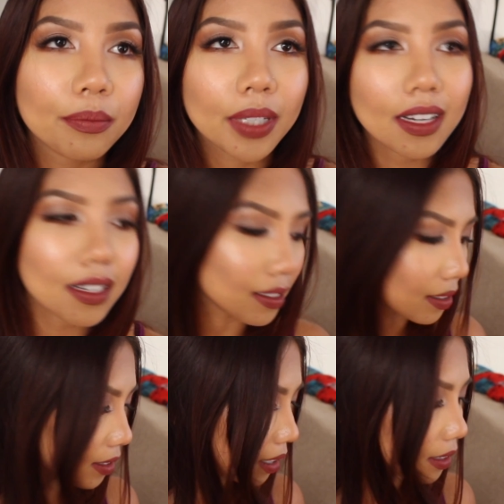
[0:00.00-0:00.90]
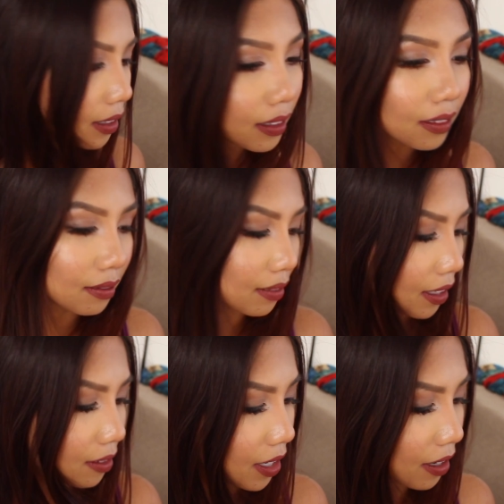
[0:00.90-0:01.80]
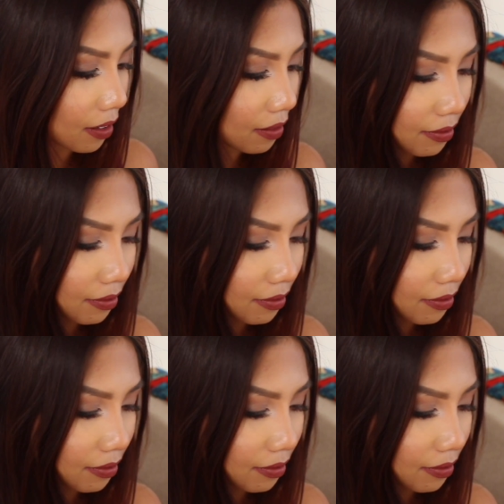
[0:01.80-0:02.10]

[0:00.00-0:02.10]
Because I don't care.